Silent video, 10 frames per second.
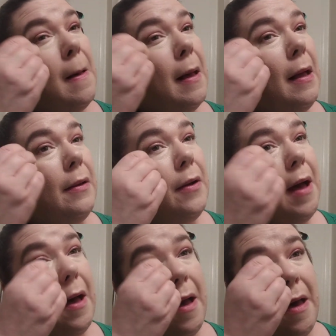I don't know
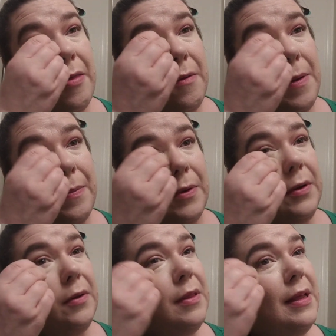how other people
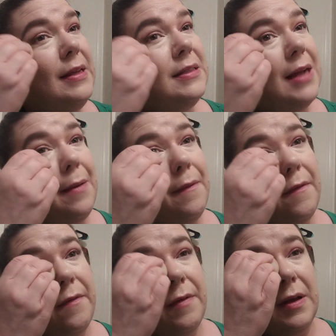do these type
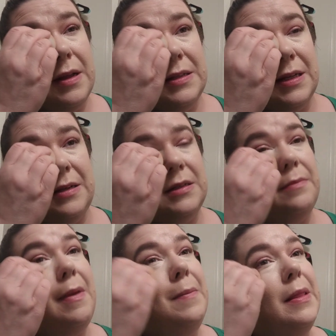of concealers,
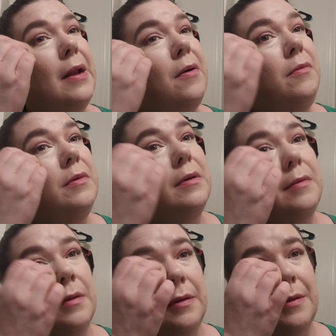and maybe they don't.
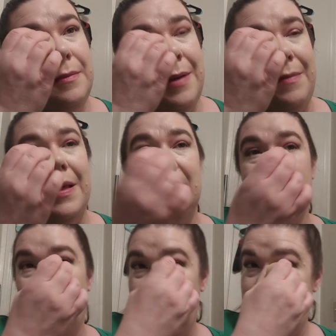Maybe that's the
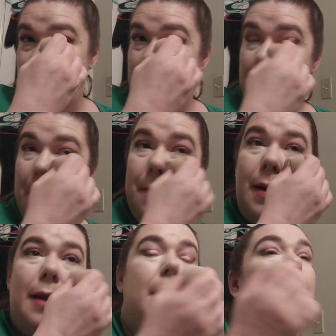point.
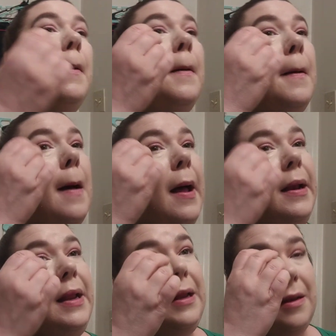But I
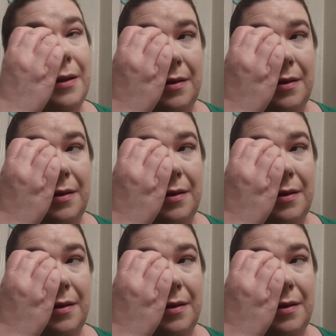need